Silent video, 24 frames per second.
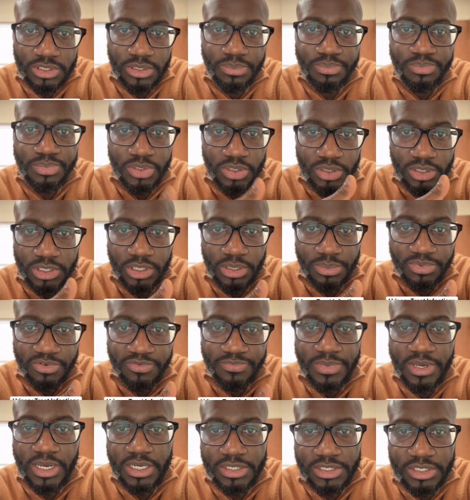a buildup
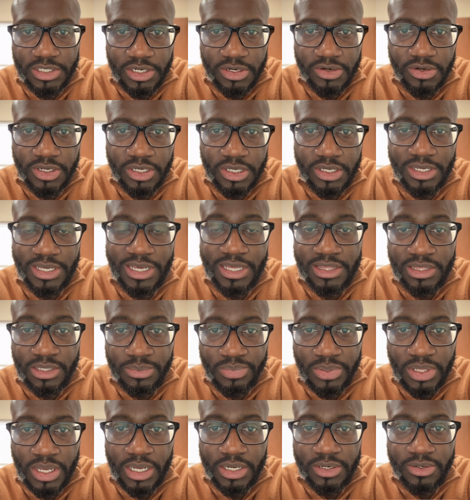of bacteria in the
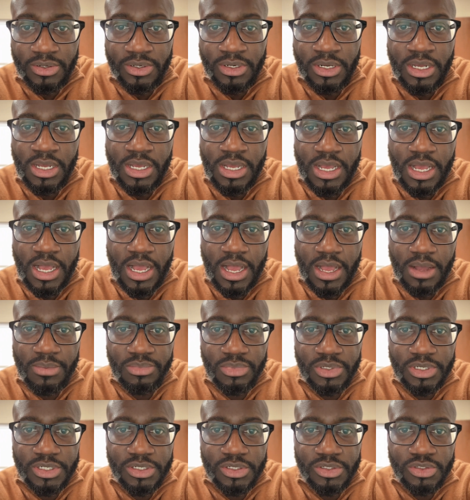bladder,
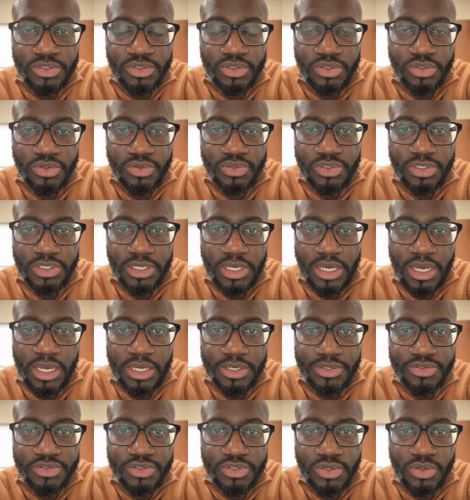leading to
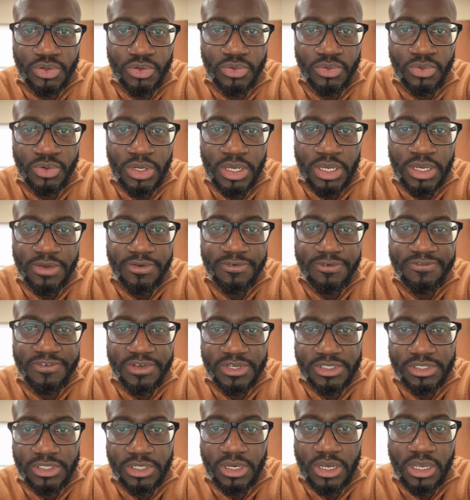UTI. So
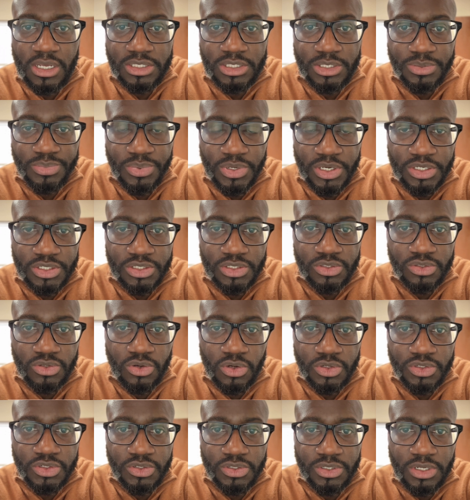fix the constipation,
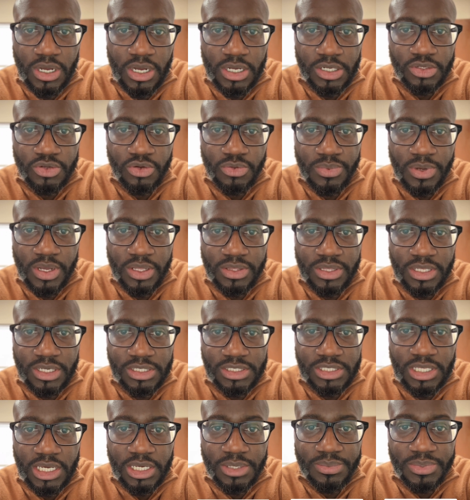talk to your doctor about
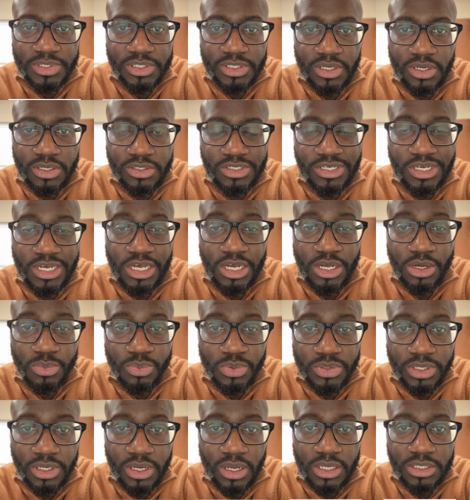things that could be done to help
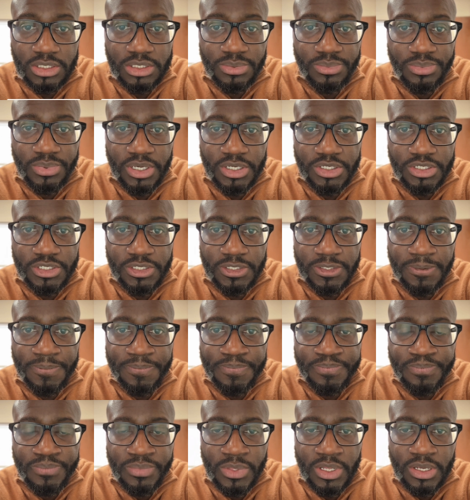with the constipation,
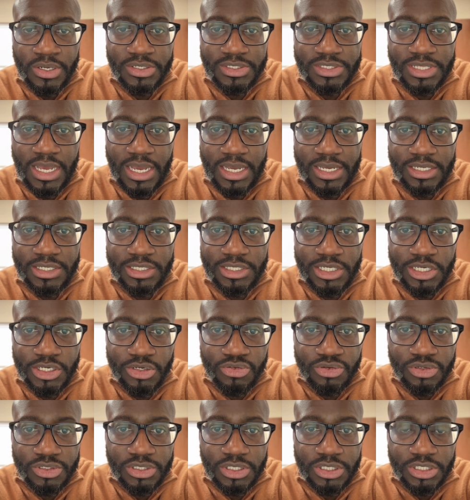because that can
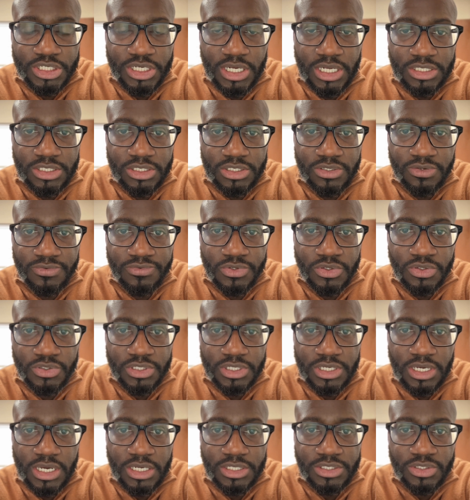decrease the chances of
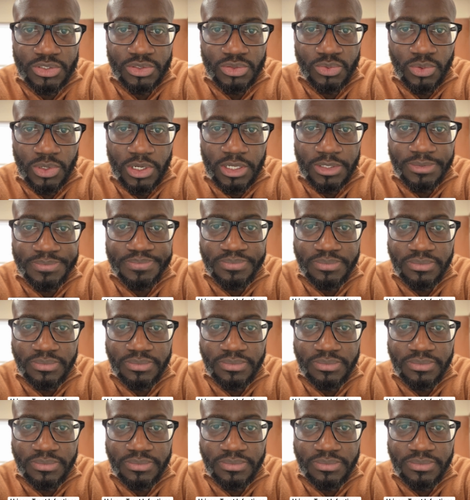UTIs as well.